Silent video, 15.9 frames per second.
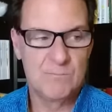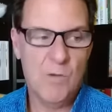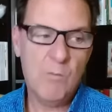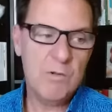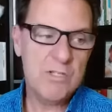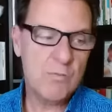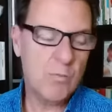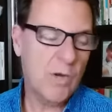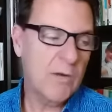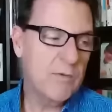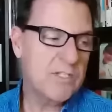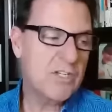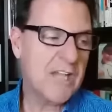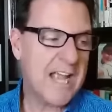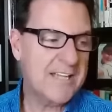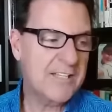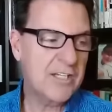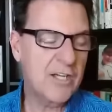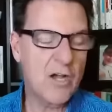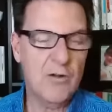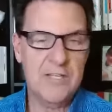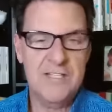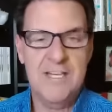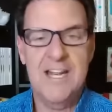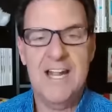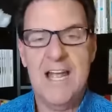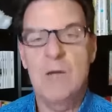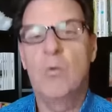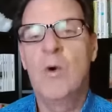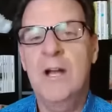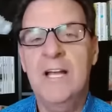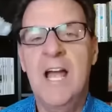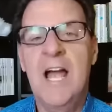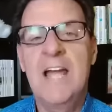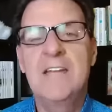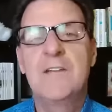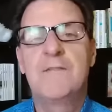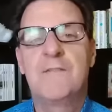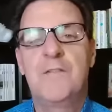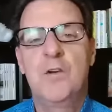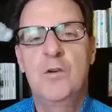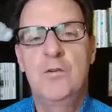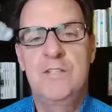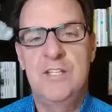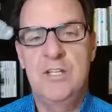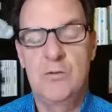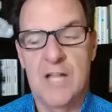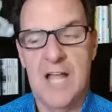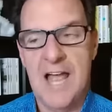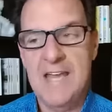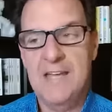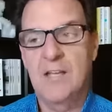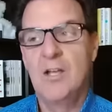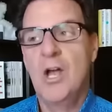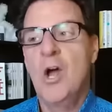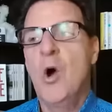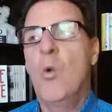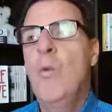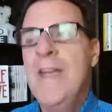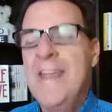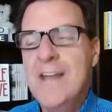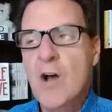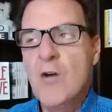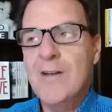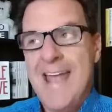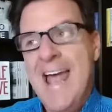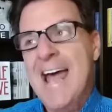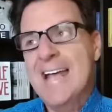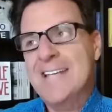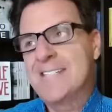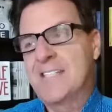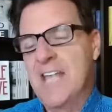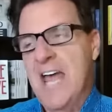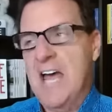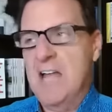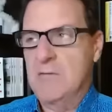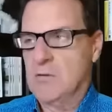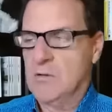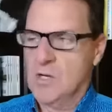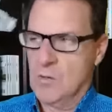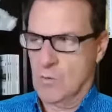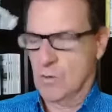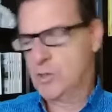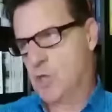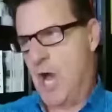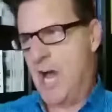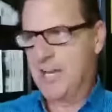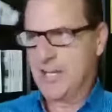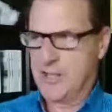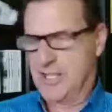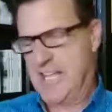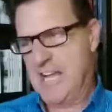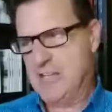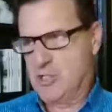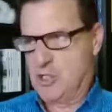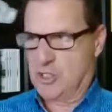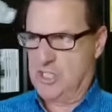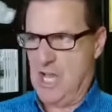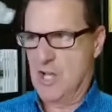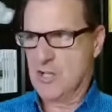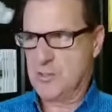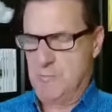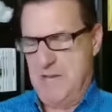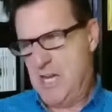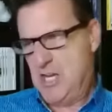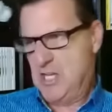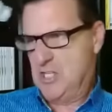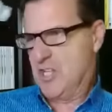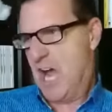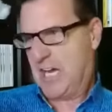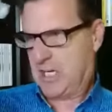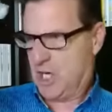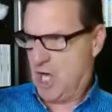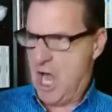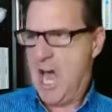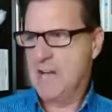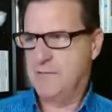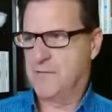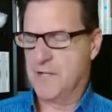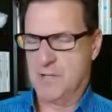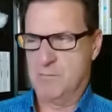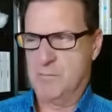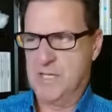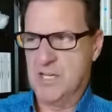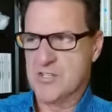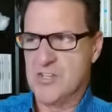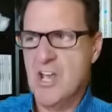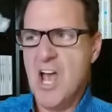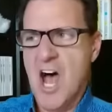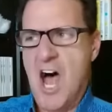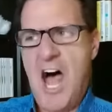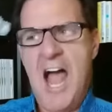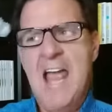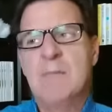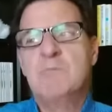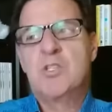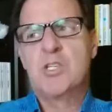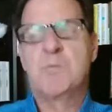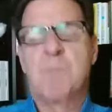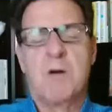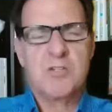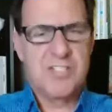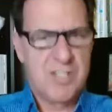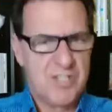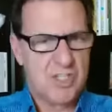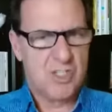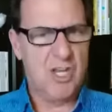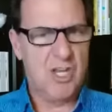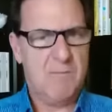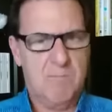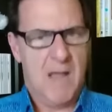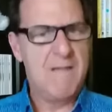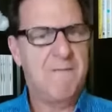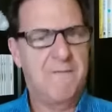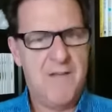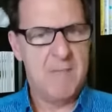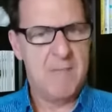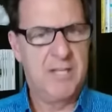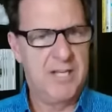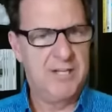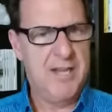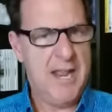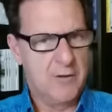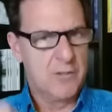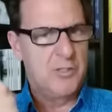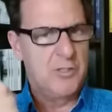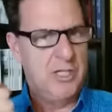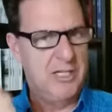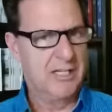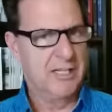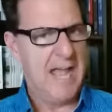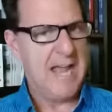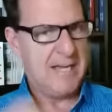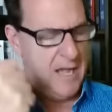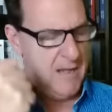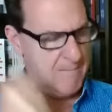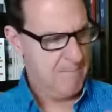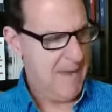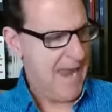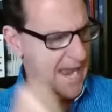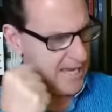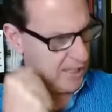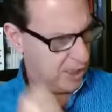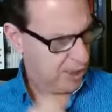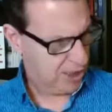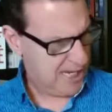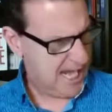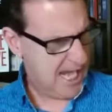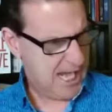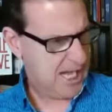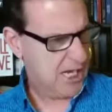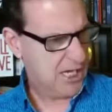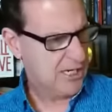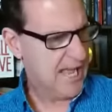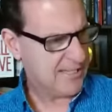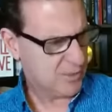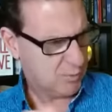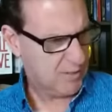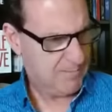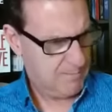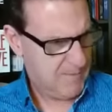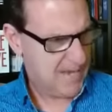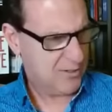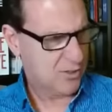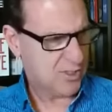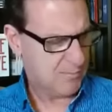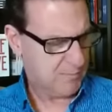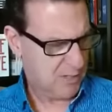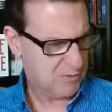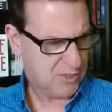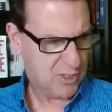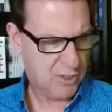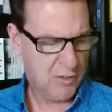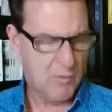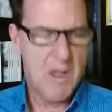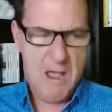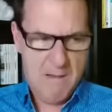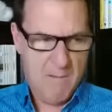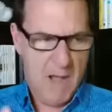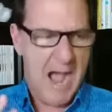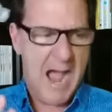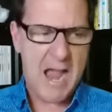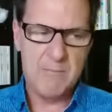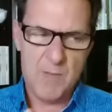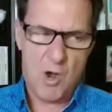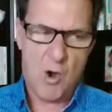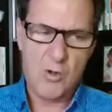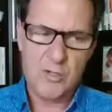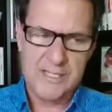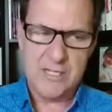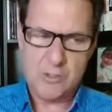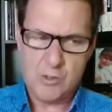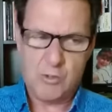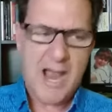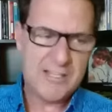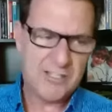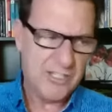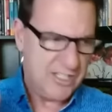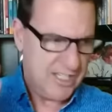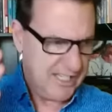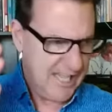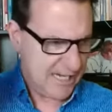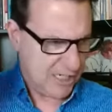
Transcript: what would, where would you like to go tonight? What kind of food do you like? We don't ask that, well, Jonathan, that just tells me he's not confident because I am just supposed to sit my feminine energy and let a man lead. That's what men are supposed to do. I'm only attracted to